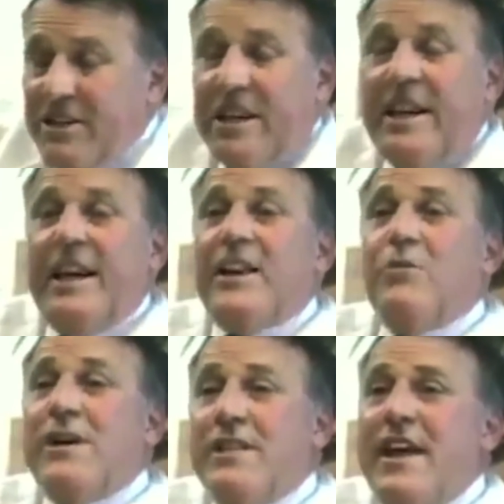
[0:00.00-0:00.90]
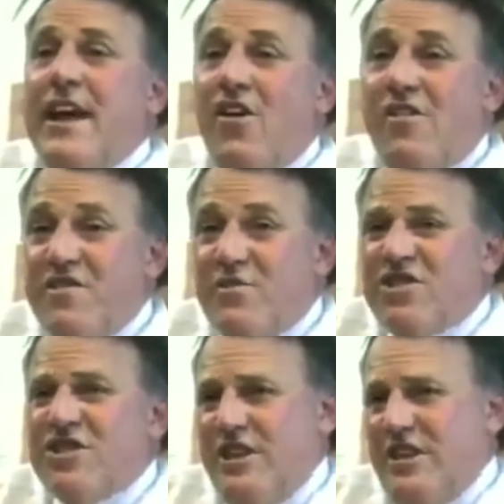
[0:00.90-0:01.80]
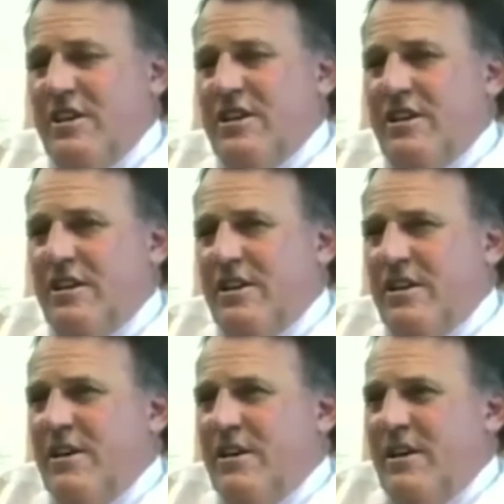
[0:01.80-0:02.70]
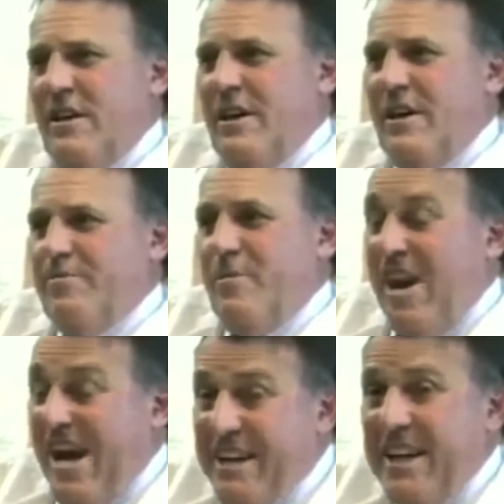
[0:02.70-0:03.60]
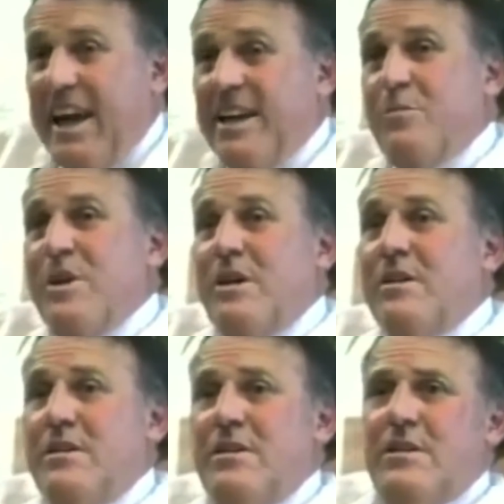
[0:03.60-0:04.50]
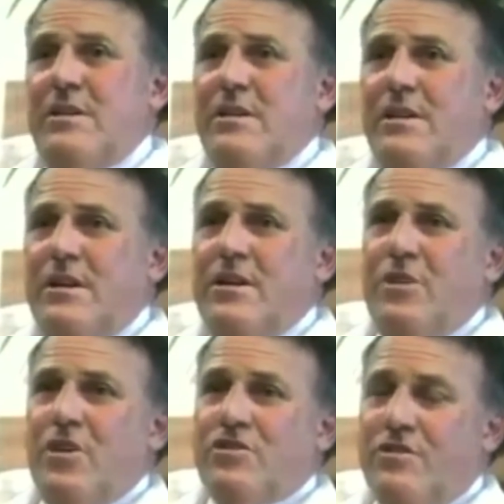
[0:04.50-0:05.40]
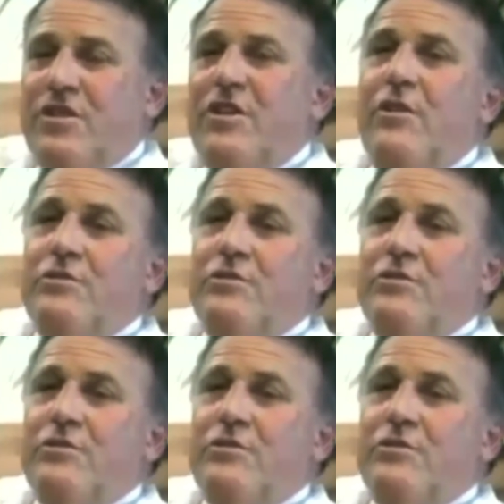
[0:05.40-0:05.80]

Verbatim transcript: I, I can't say it any other way than that. I felt sick. Um, I had to hand them in because